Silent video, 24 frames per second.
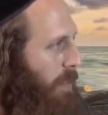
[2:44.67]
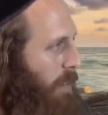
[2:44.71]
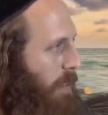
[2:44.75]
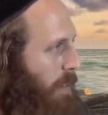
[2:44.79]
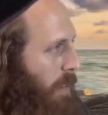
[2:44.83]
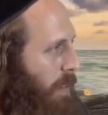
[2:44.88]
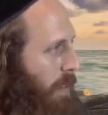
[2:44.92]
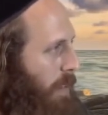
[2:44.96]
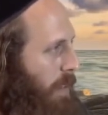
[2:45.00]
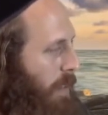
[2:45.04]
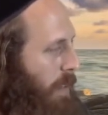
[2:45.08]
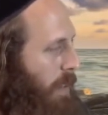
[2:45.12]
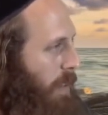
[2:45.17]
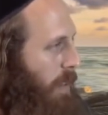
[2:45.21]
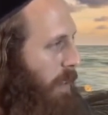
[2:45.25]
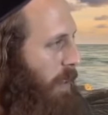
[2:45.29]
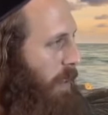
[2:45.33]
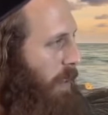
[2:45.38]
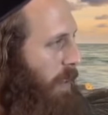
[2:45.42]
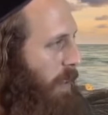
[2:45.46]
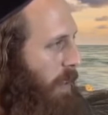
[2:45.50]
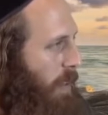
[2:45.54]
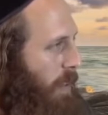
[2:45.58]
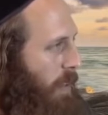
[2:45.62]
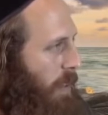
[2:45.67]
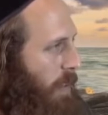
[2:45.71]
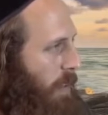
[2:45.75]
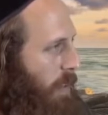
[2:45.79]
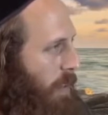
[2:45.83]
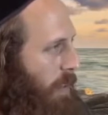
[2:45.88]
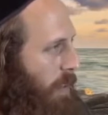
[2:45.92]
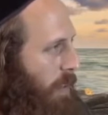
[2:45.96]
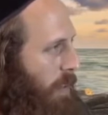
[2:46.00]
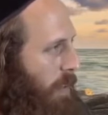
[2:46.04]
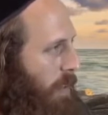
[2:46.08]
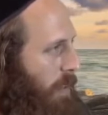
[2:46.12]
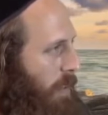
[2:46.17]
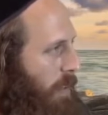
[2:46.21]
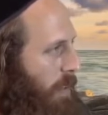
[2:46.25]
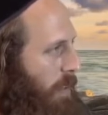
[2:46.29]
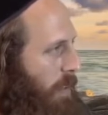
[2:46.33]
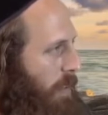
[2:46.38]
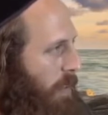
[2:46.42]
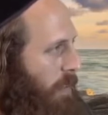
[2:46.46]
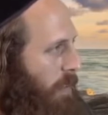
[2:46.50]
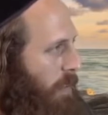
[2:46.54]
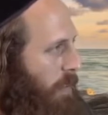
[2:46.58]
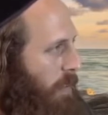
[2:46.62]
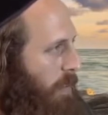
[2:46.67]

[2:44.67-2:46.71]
(silence)